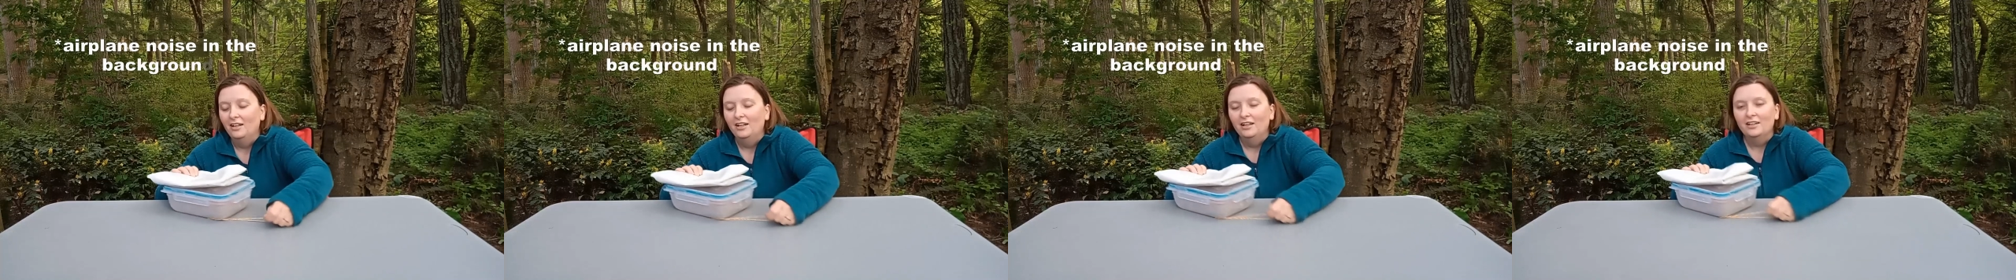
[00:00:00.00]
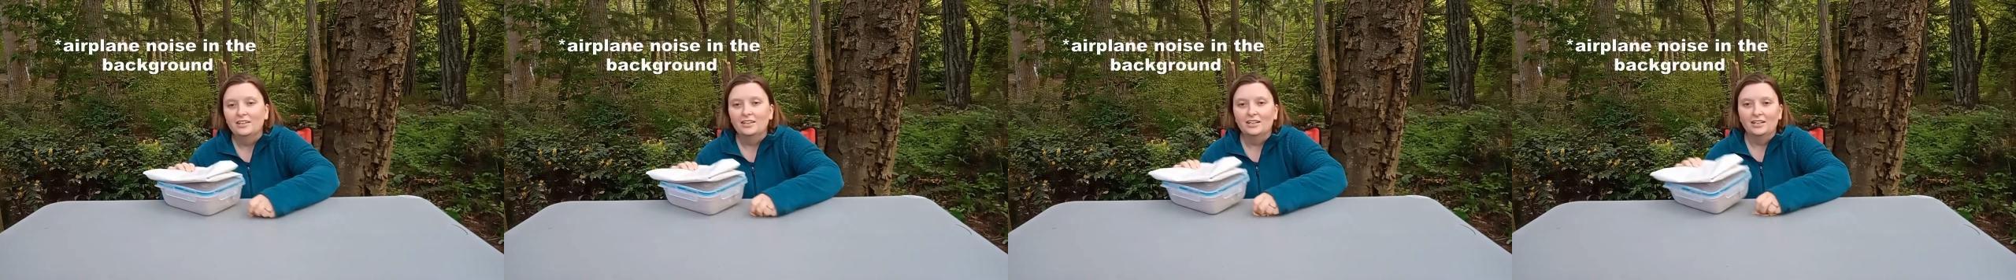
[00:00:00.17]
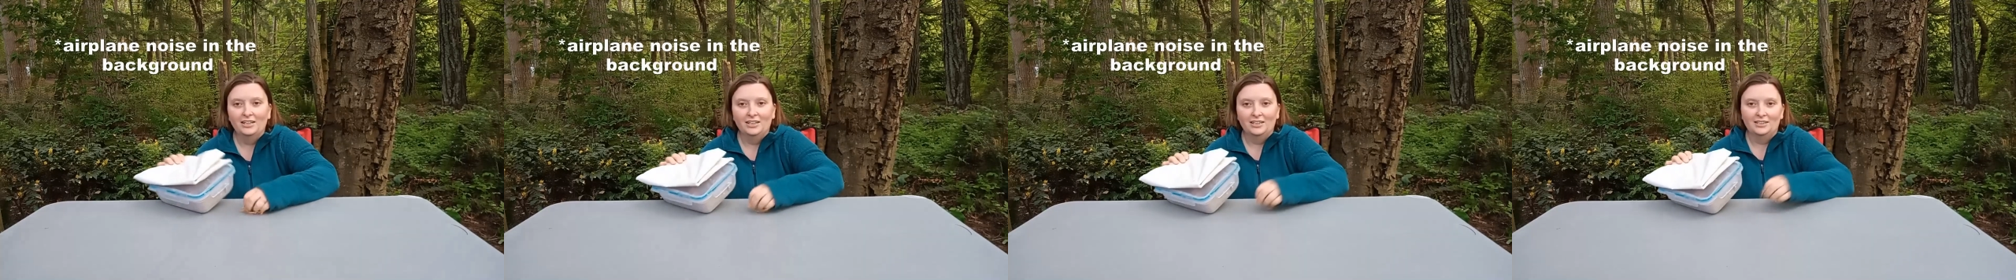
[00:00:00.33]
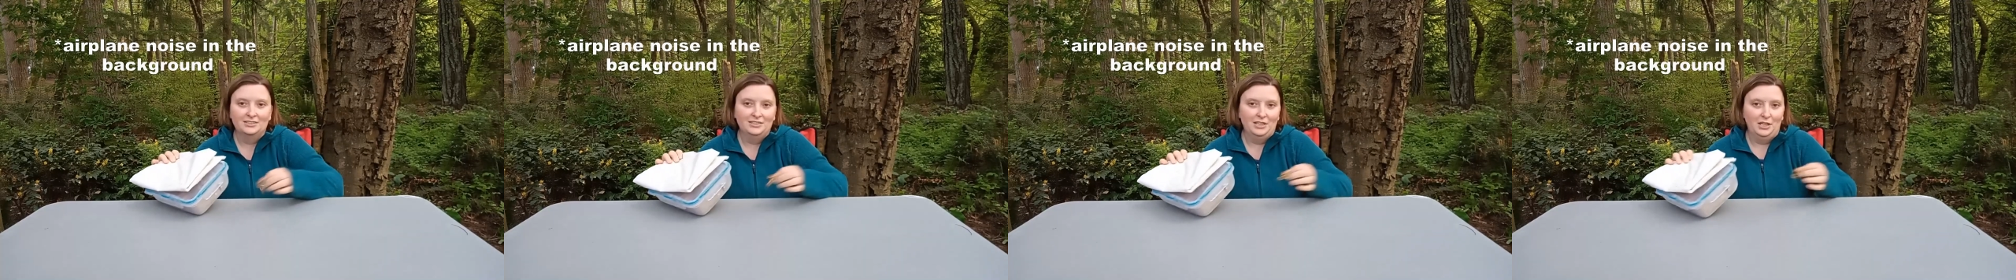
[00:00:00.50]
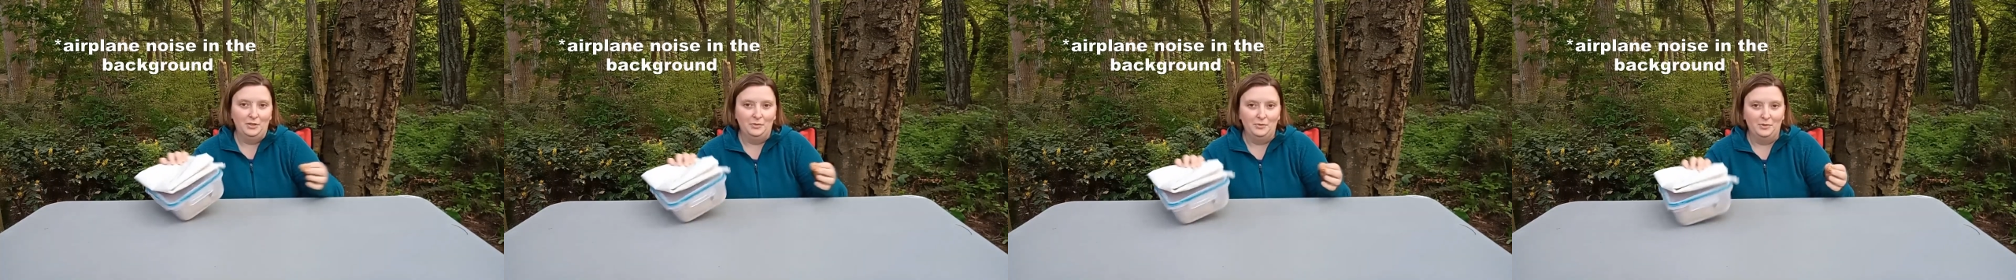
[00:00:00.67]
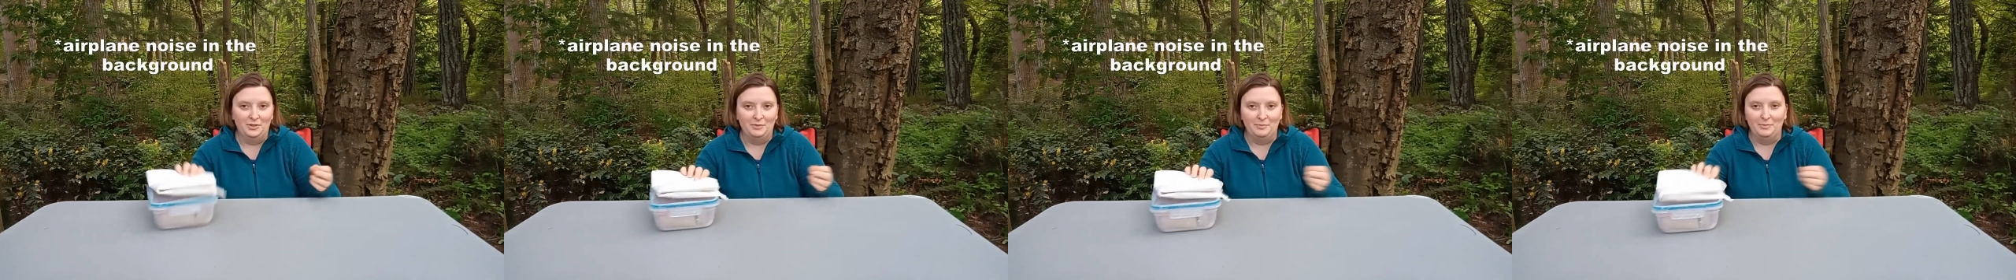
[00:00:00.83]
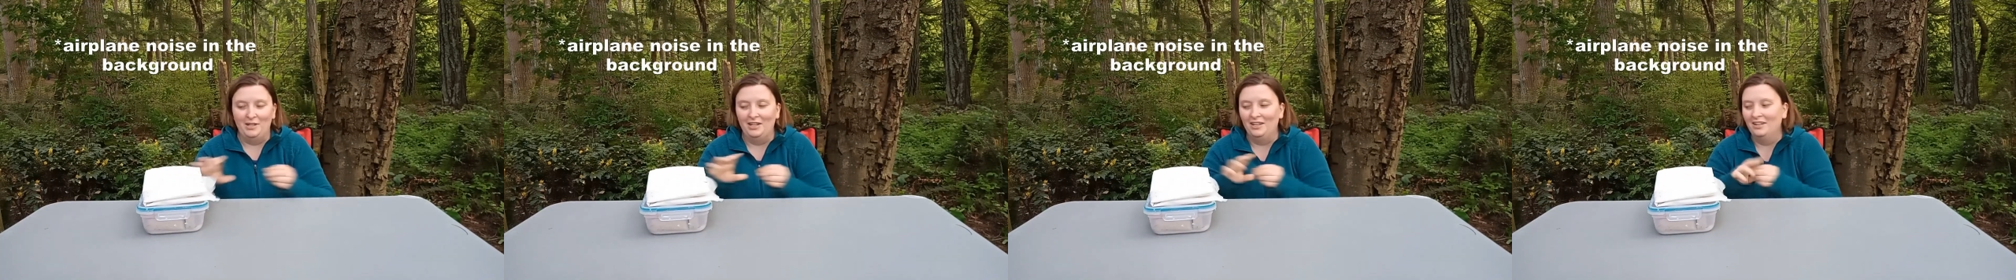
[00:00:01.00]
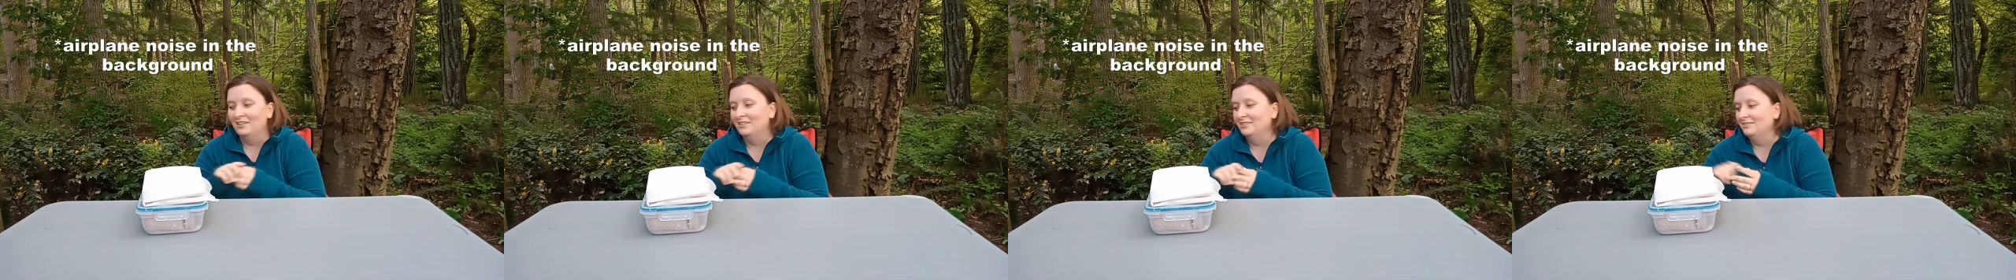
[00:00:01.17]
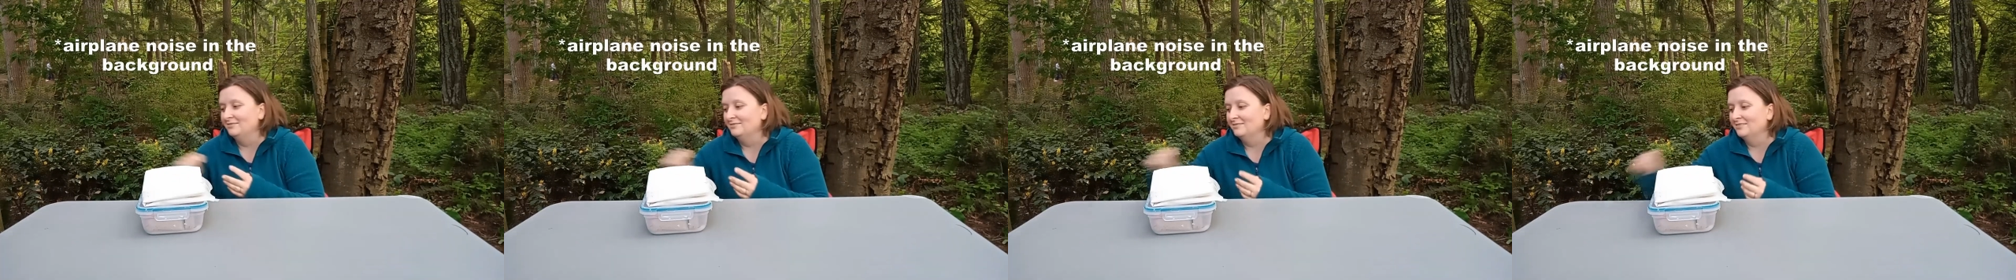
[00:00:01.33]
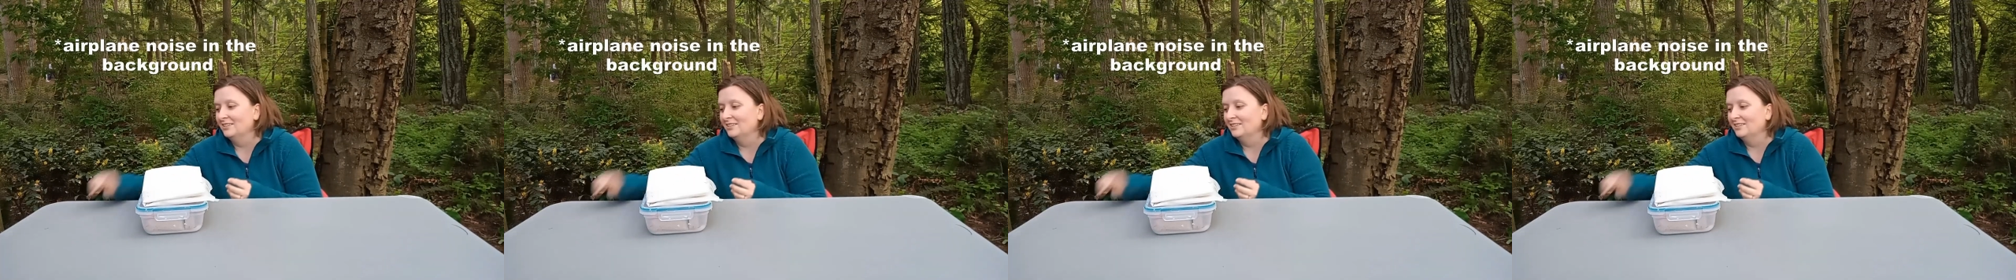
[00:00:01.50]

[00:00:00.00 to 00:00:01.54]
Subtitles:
that I could take with me.